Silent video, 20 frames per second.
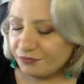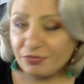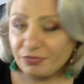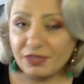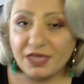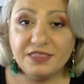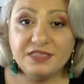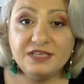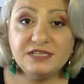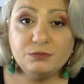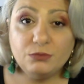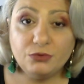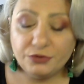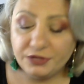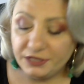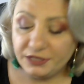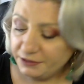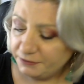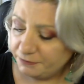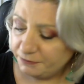This
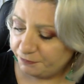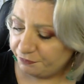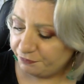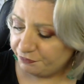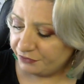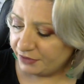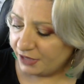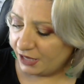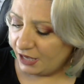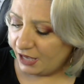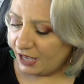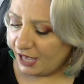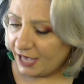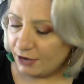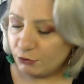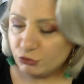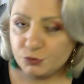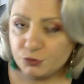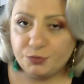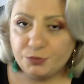morning, I
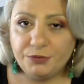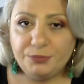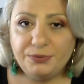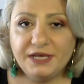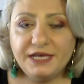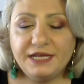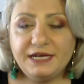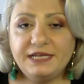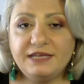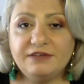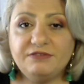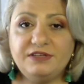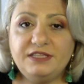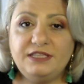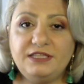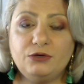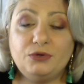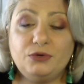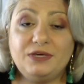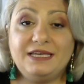was preparing a
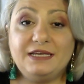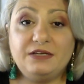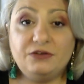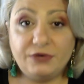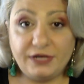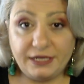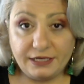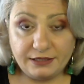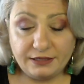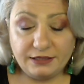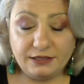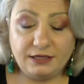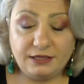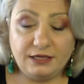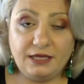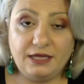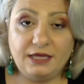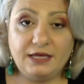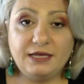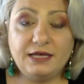video in Greek.
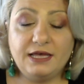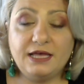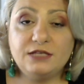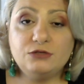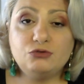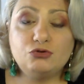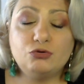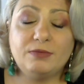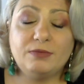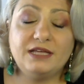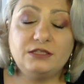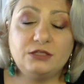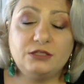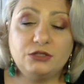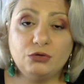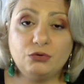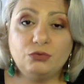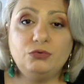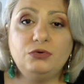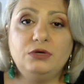Uh, as you might
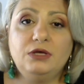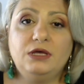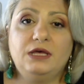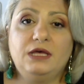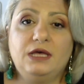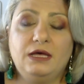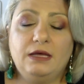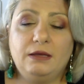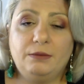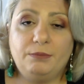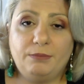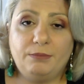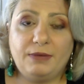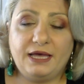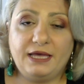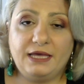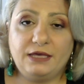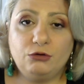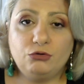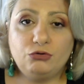know,
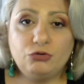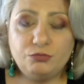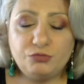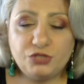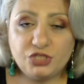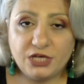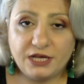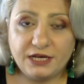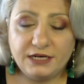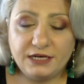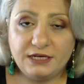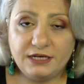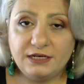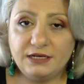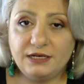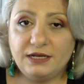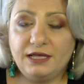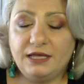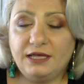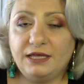my YouTube channel
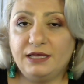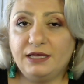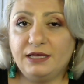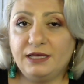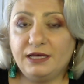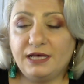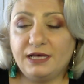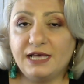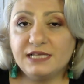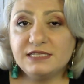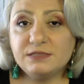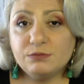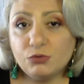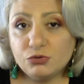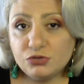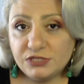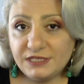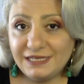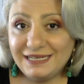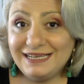uh, has
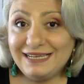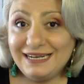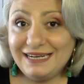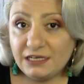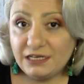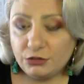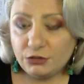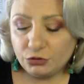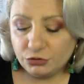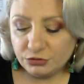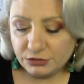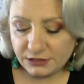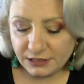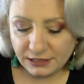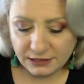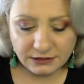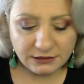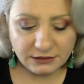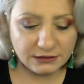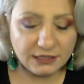mostly Greek
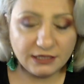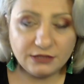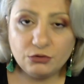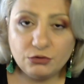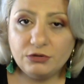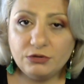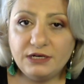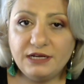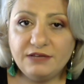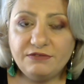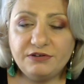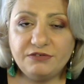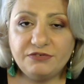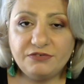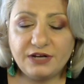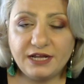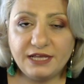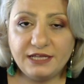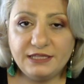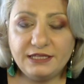content, and only every
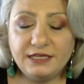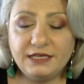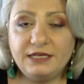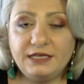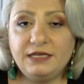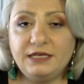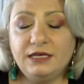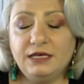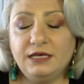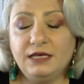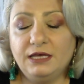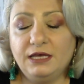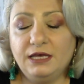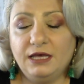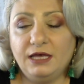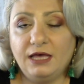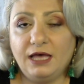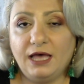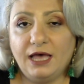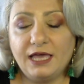Friday
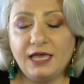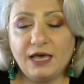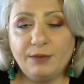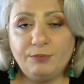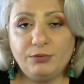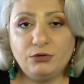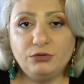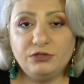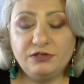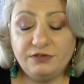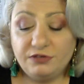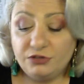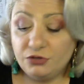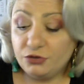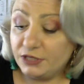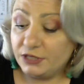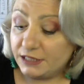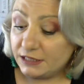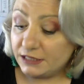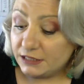I upload a video in
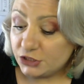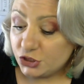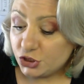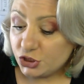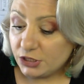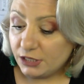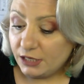English.